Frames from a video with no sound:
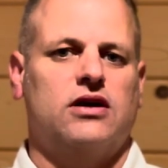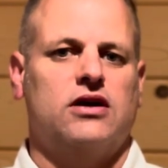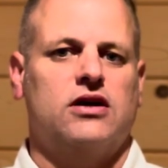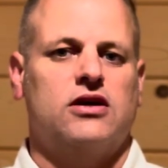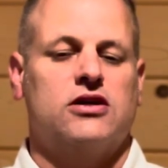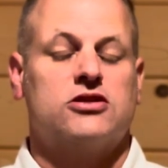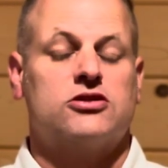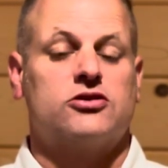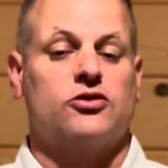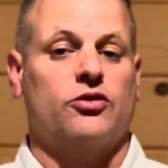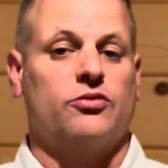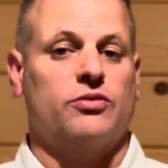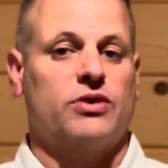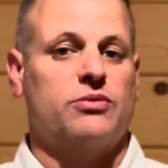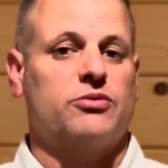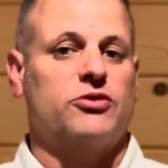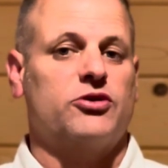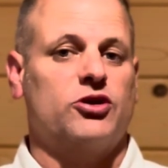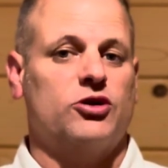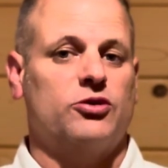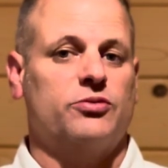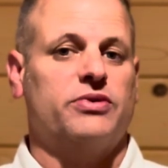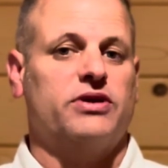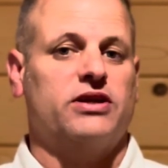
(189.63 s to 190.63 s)
So remember
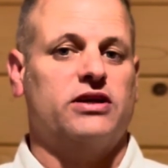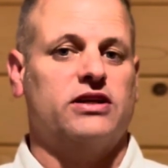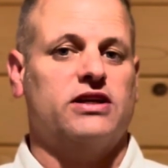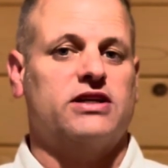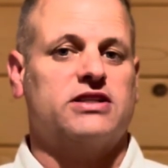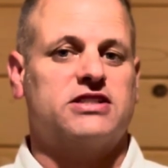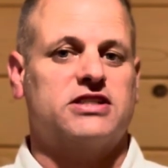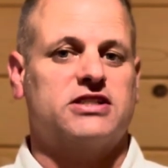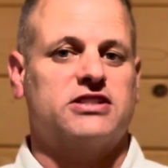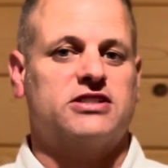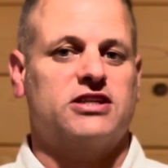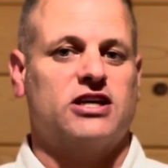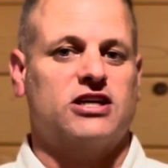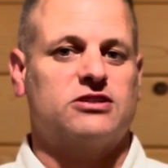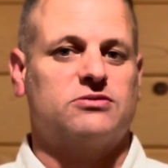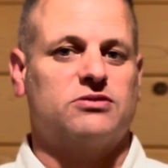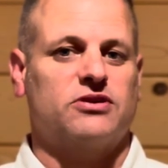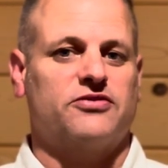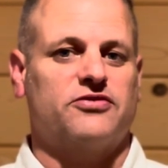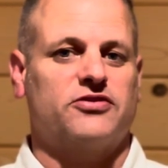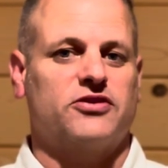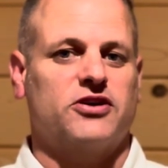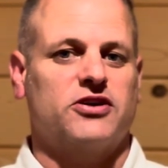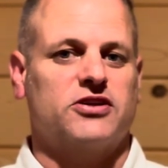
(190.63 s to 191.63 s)
your BLS assessment
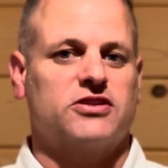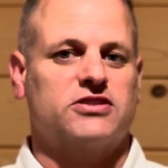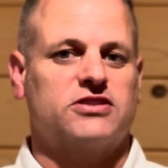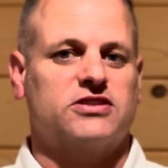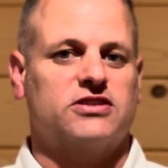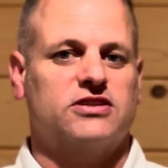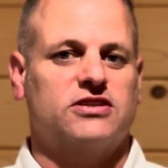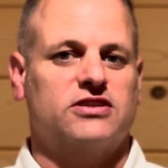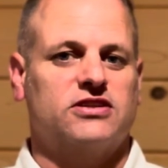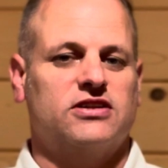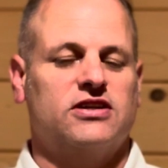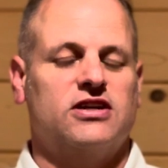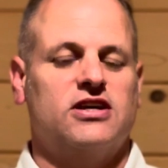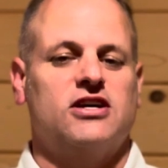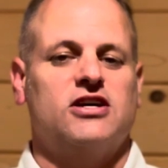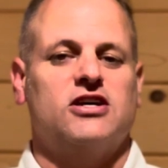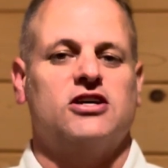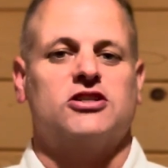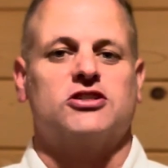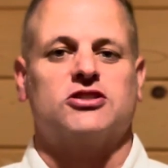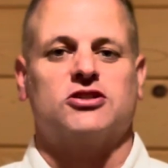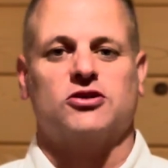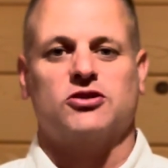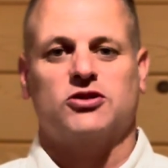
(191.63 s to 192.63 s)
first.
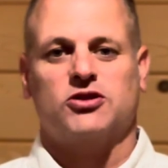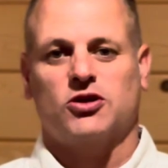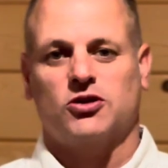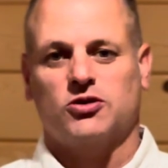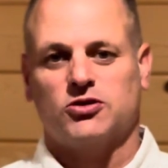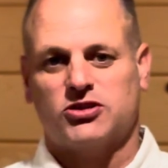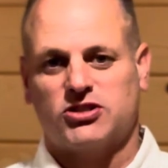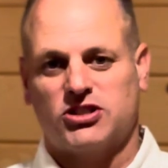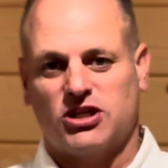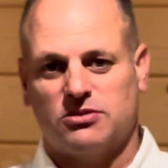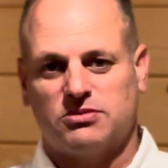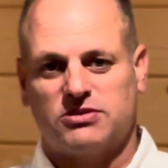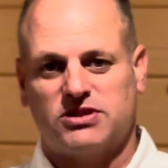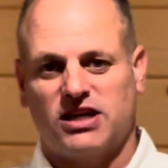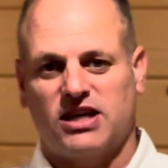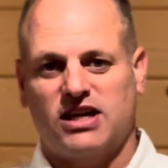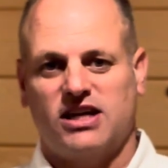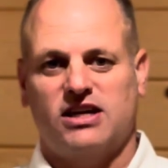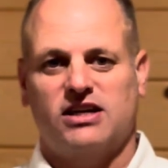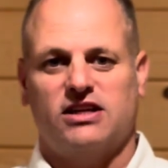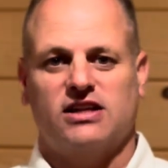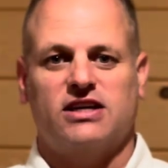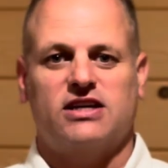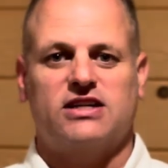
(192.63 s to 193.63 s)
So don't jump to
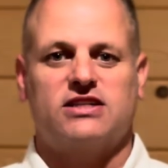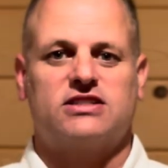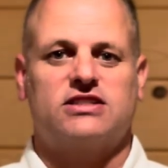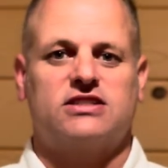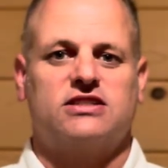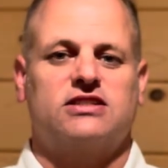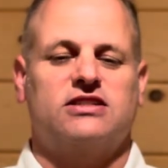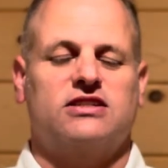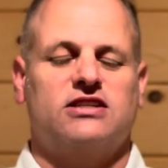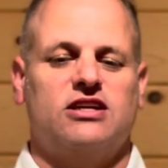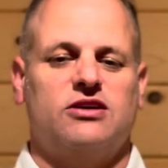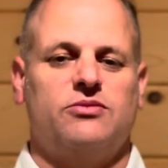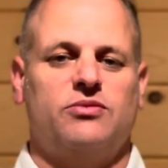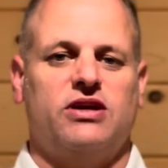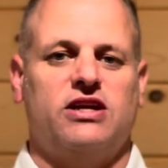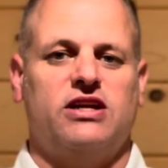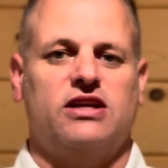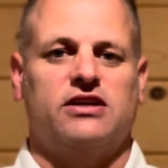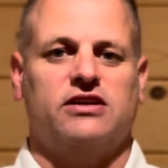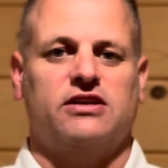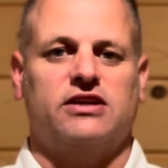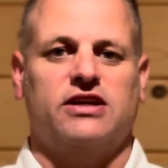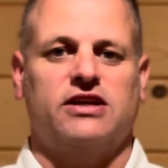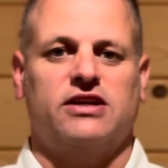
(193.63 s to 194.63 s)
ALS
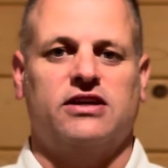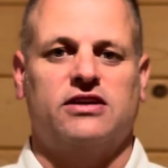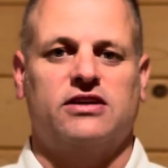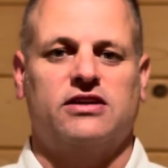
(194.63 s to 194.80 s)
immediately.